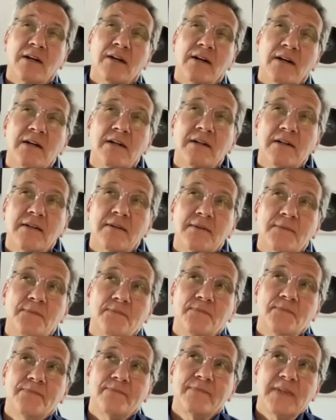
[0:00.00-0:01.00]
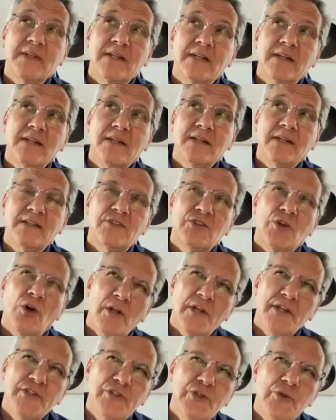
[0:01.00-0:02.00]
it's
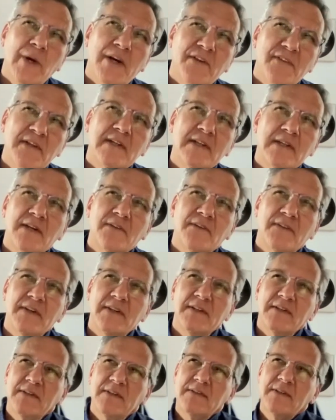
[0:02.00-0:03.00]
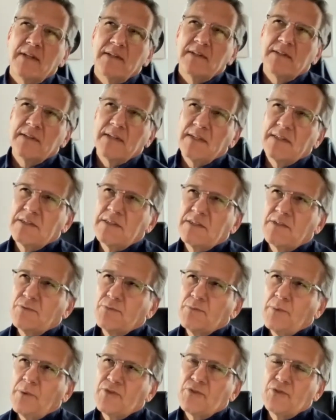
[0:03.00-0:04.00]
all in you. I think that's the
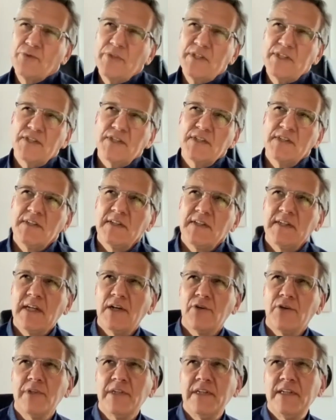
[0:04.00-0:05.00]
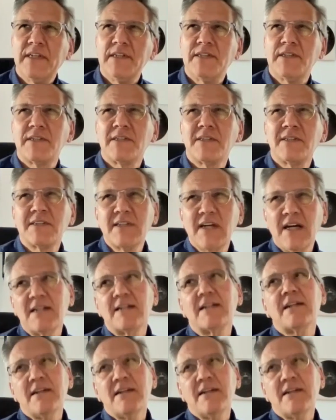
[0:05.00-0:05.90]
most recent thing I released. It's got